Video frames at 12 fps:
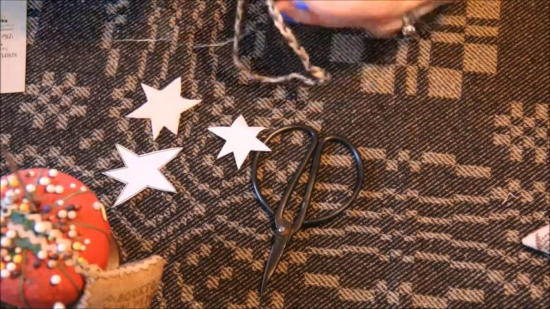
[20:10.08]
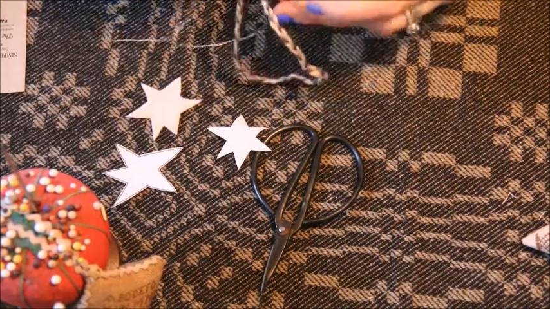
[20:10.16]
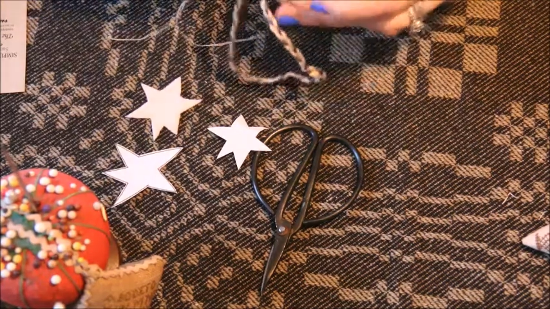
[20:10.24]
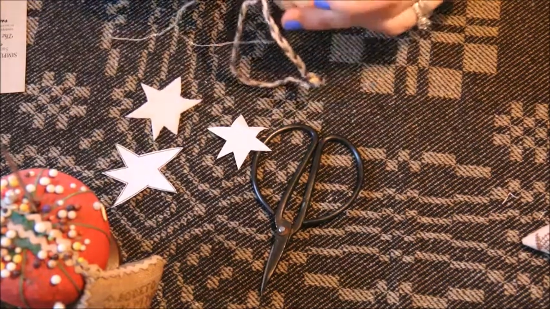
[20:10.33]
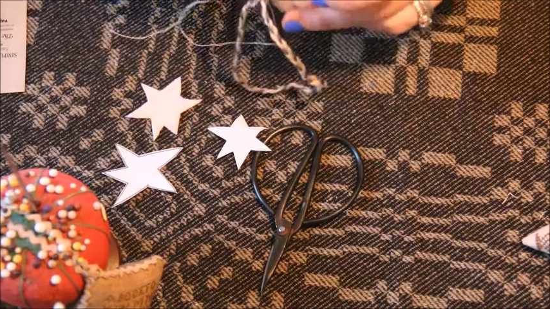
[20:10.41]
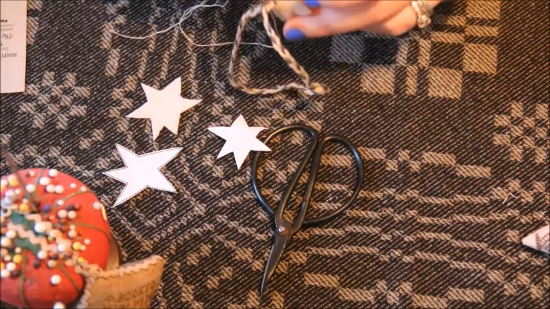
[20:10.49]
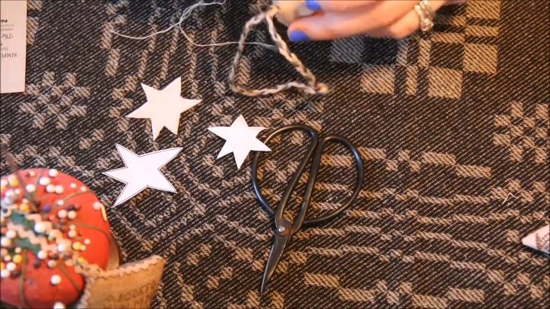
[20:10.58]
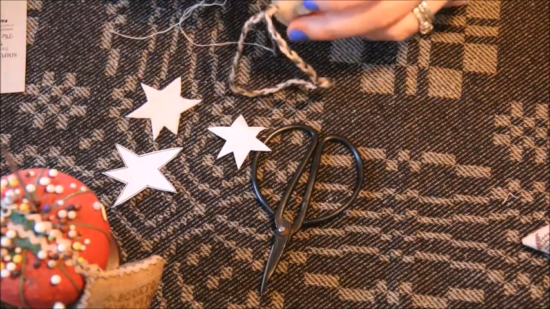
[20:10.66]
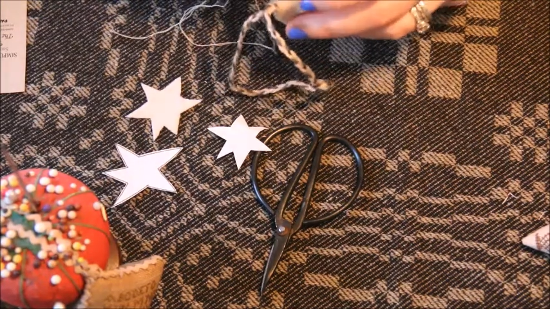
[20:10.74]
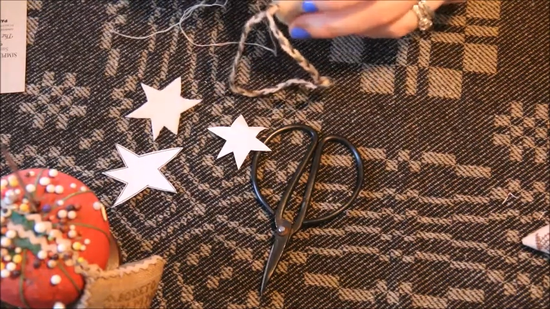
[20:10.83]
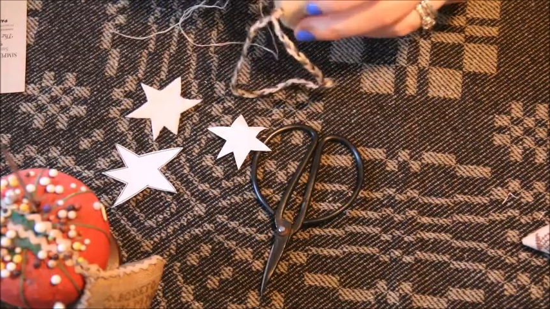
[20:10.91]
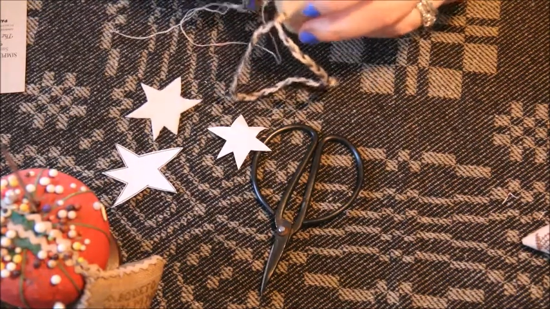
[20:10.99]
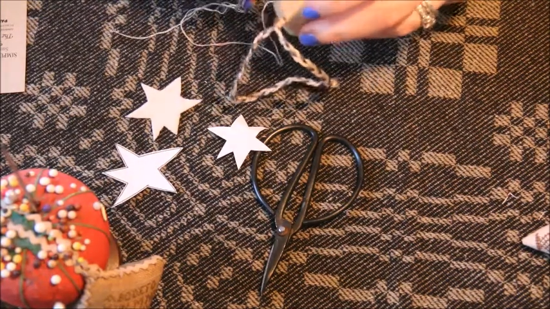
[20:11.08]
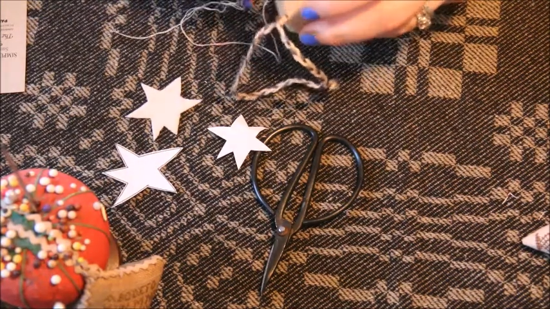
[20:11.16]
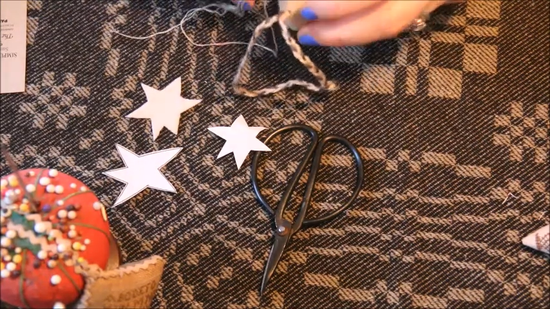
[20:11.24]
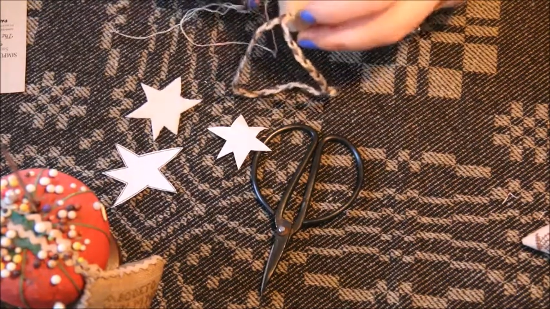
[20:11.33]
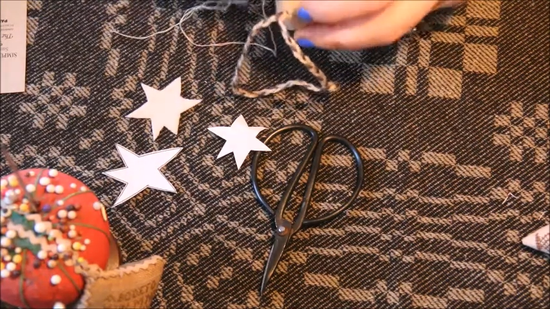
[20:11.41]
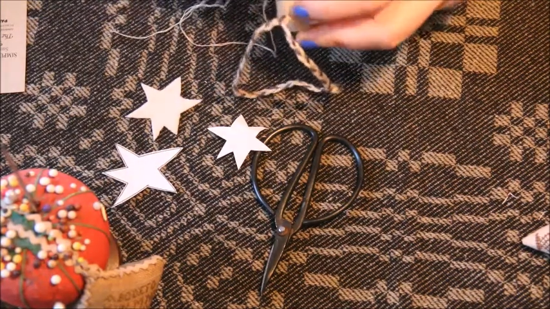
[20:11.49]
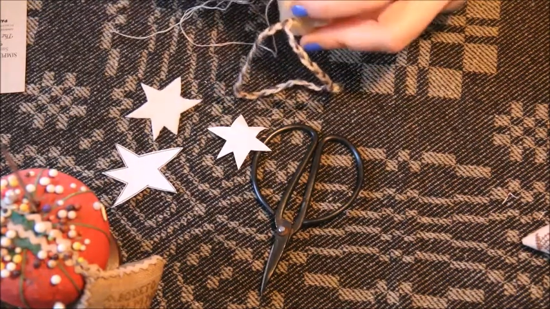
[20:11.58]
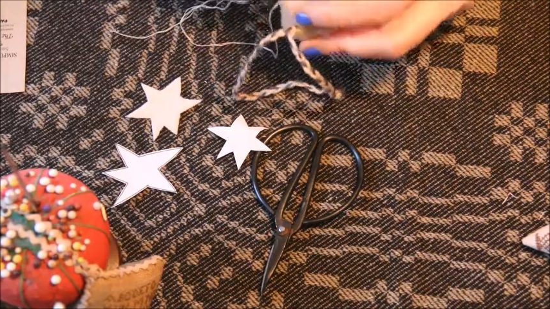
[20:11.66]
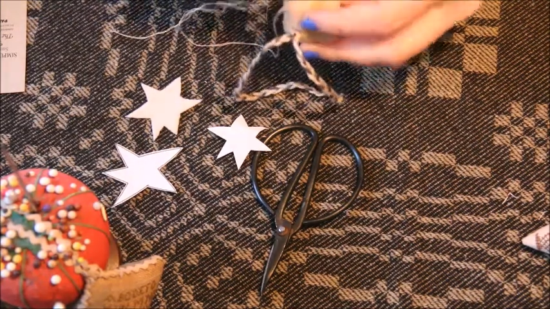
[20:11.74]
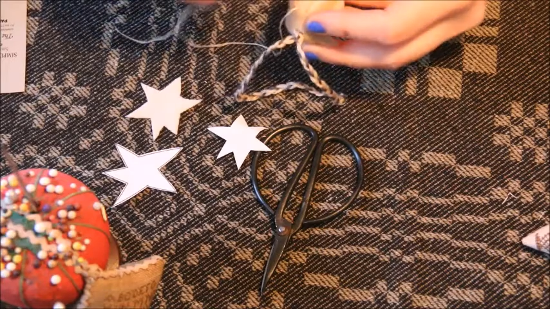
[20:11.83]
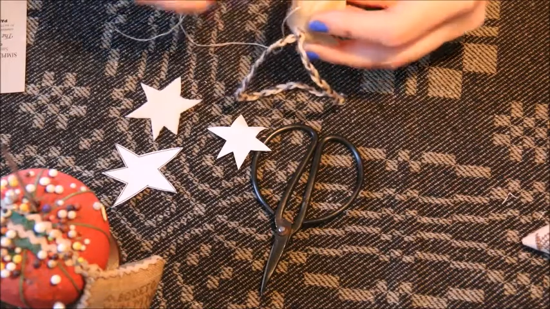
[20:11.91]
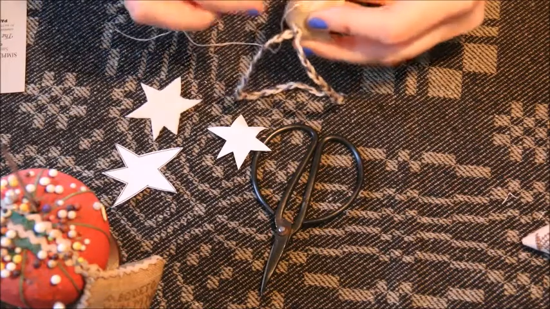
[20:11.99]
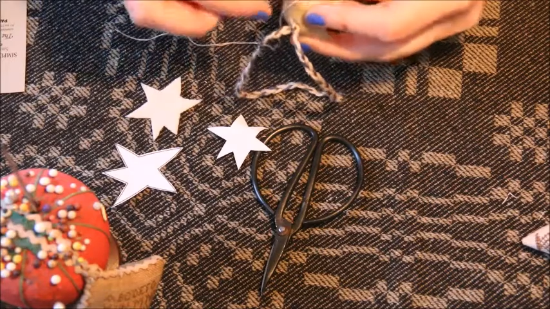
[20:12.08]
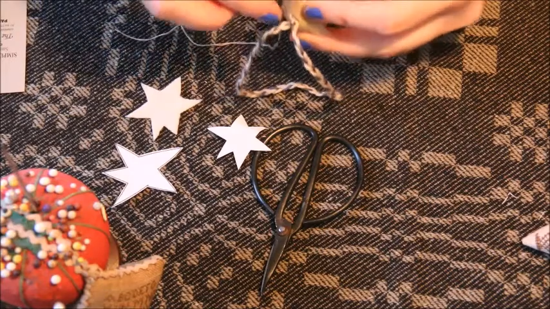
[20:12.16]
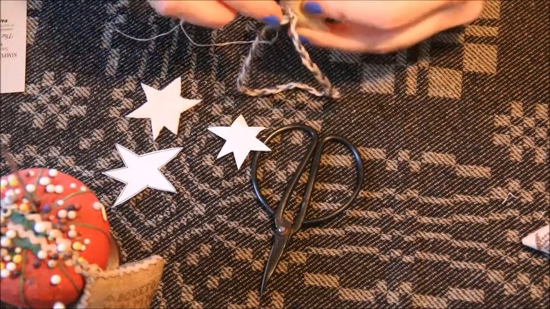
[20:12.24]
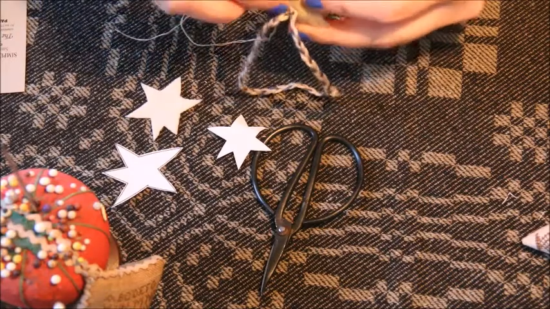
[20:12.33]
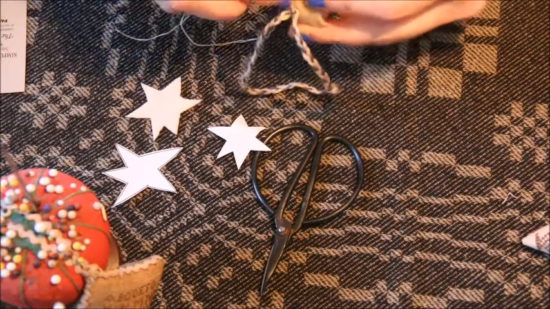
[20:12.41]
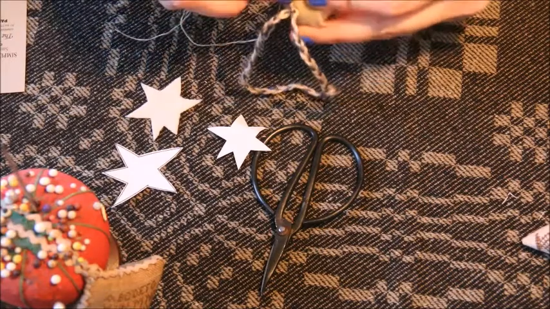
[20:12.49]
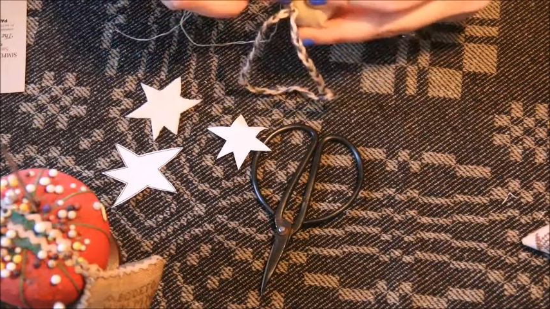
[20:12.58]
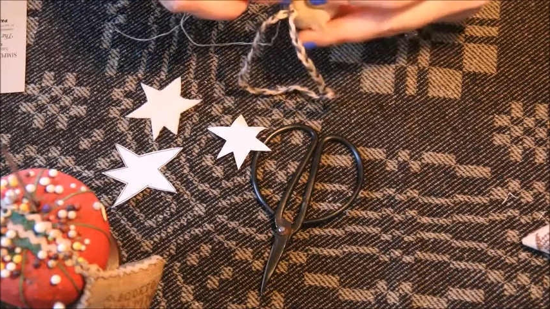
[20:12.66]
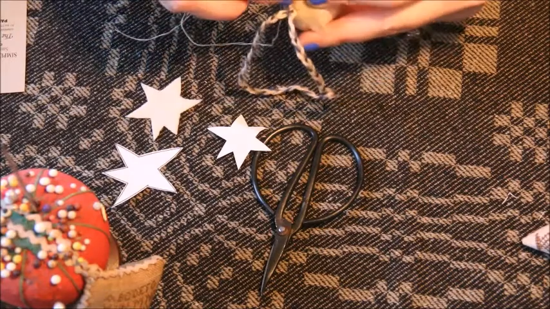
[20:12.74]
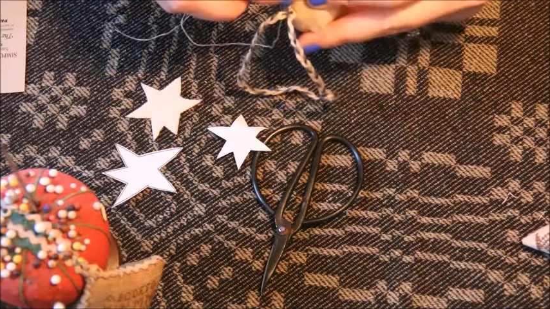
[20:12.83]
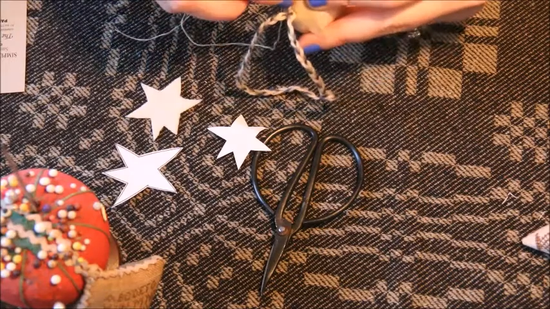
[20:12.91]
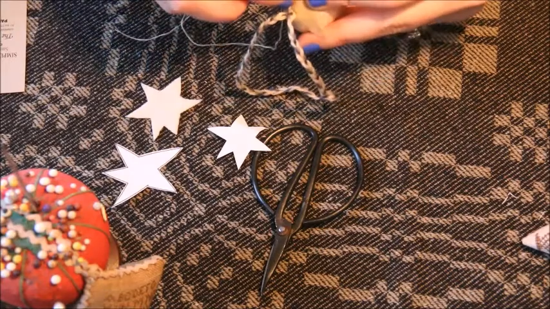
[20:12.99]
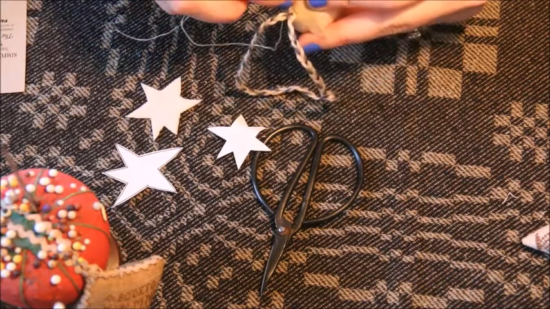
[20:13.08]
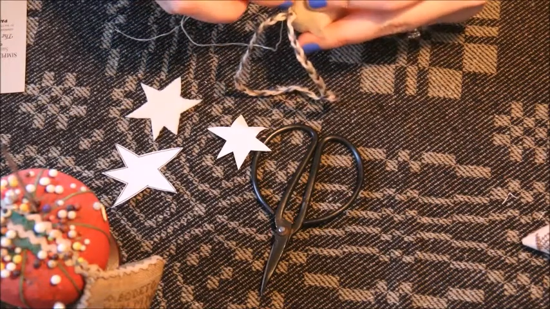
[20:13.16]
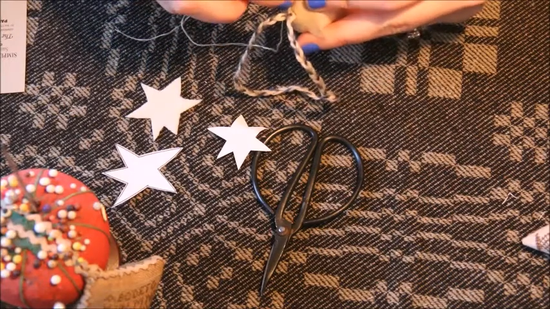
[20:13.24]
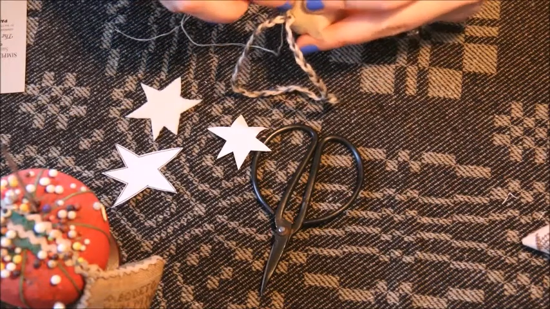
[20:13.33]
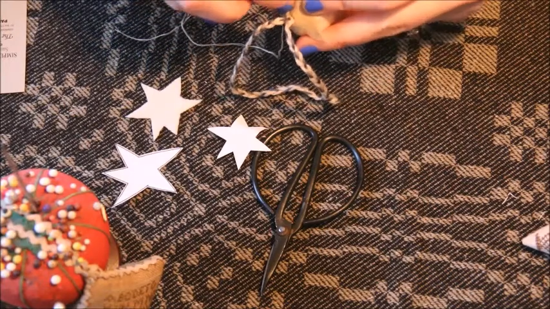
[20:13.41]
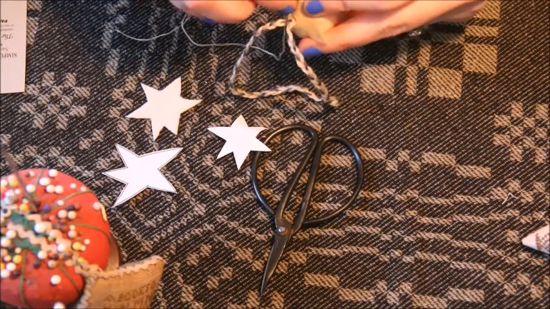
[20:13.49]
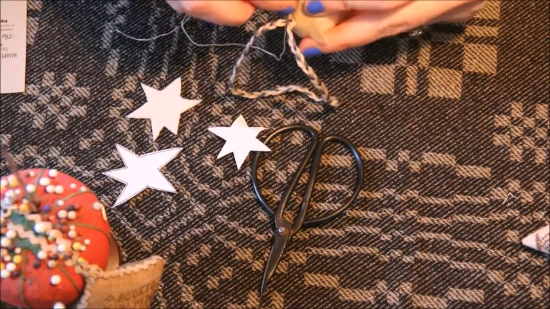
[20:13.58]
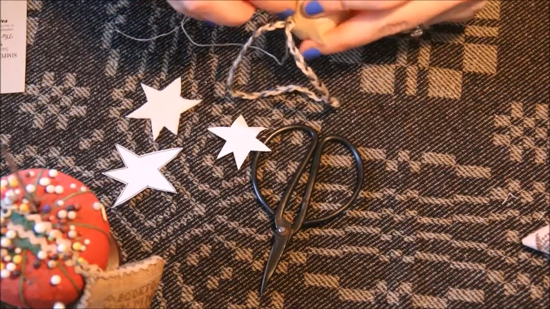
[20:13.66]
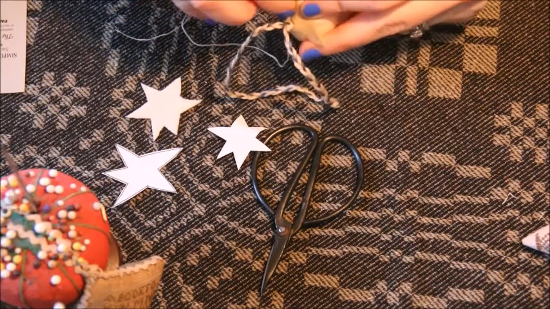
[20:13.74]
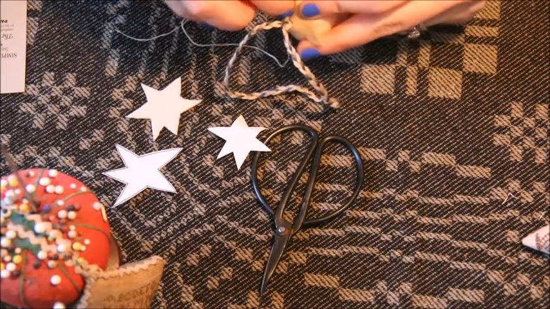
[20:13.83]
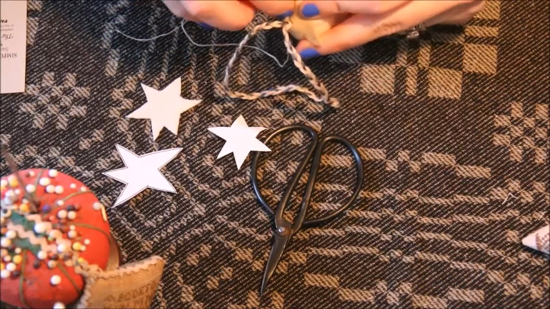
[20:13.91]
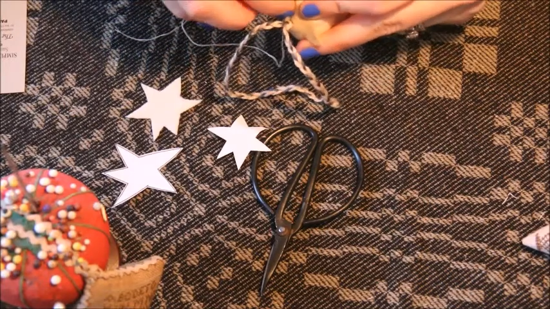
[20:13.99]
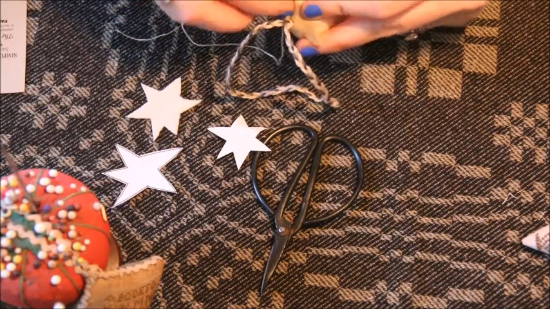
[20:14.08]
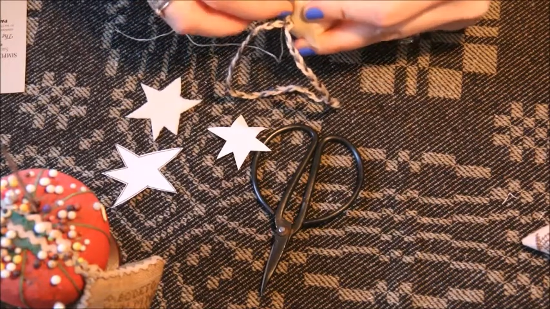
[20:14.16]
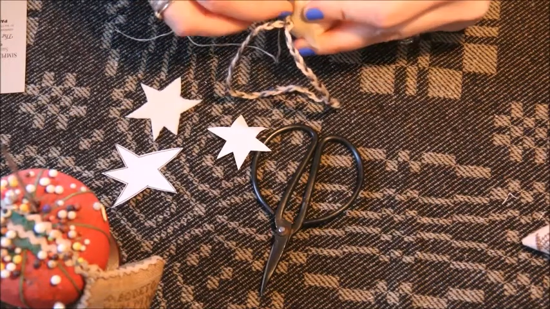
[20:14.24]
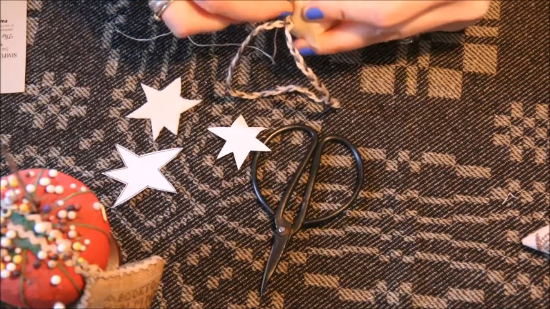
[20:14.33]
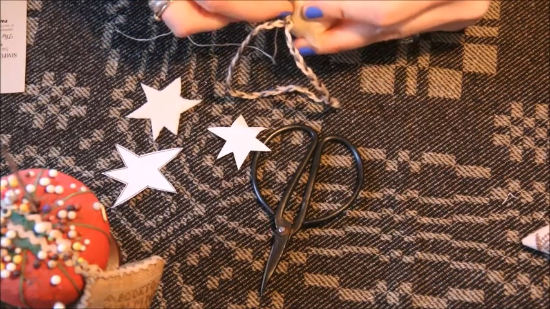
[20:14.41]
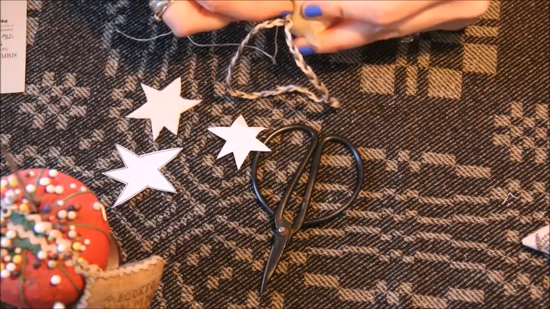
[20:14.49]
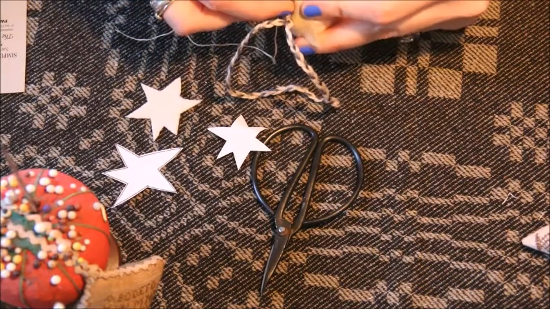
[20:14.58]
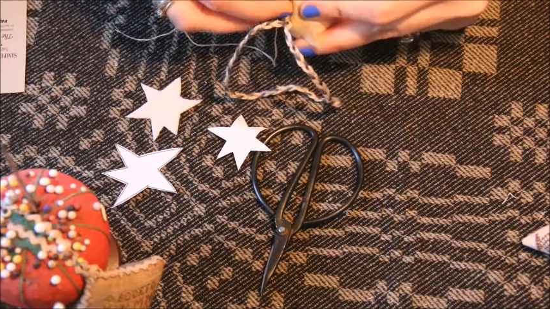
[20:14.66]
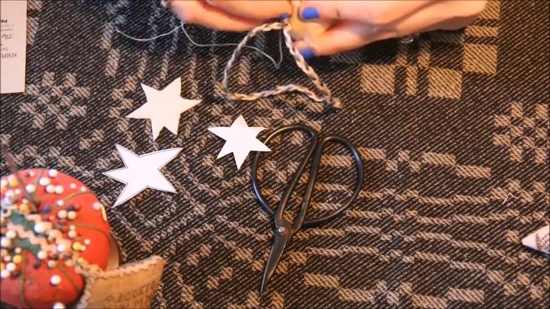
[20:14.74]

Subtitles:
Nobody's mouth can be seen.